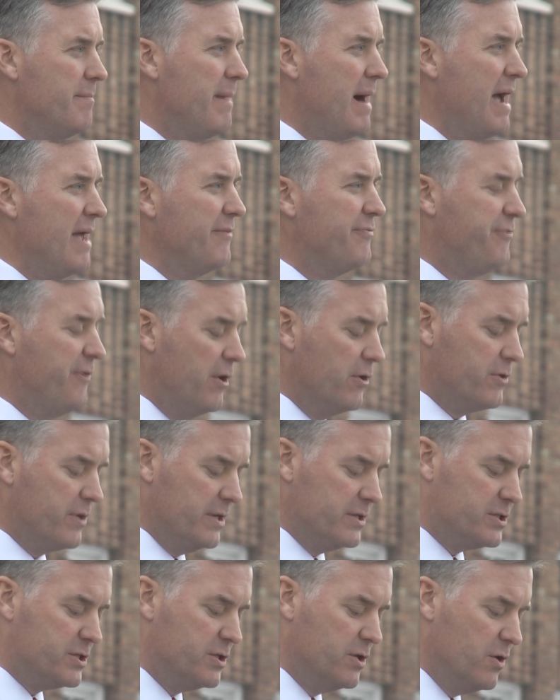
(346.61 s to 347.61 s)
My
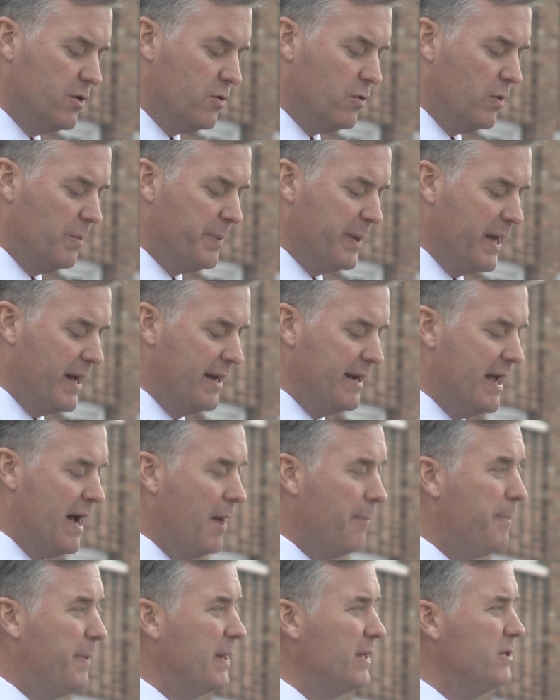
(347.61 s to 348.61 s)
focus will be on
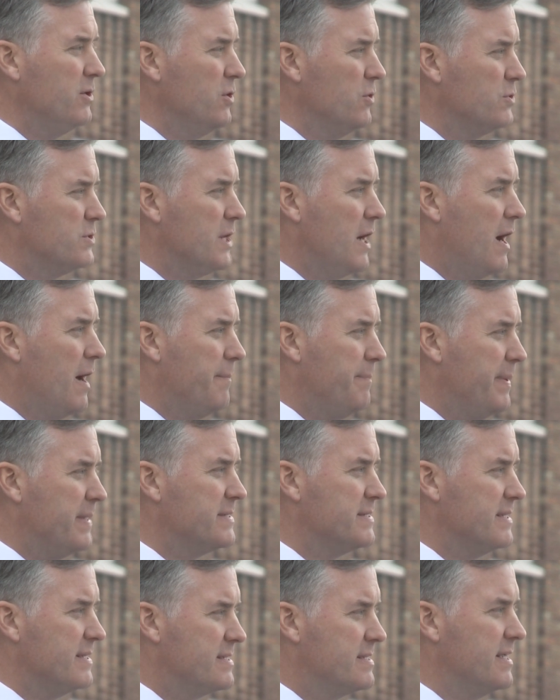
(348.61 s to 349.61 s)
helping Utah
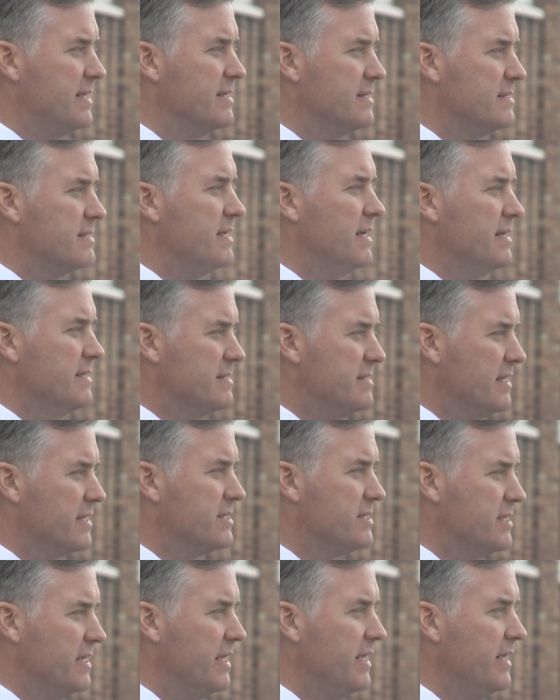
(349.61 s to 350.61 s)
businesses
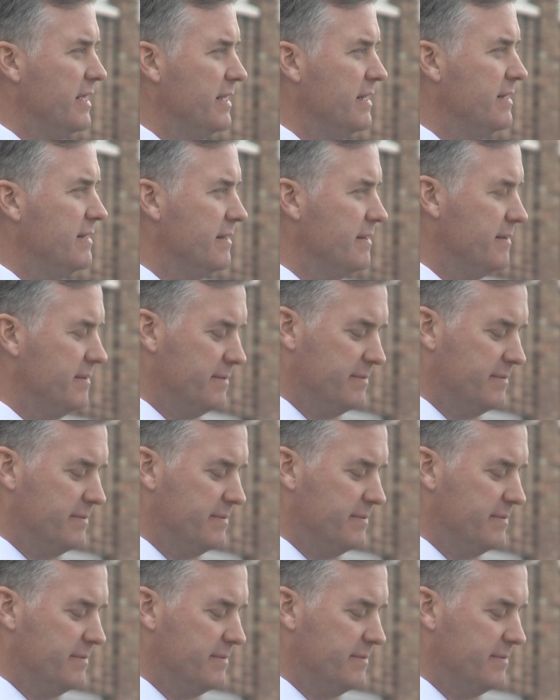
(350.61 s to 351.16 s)
succeed.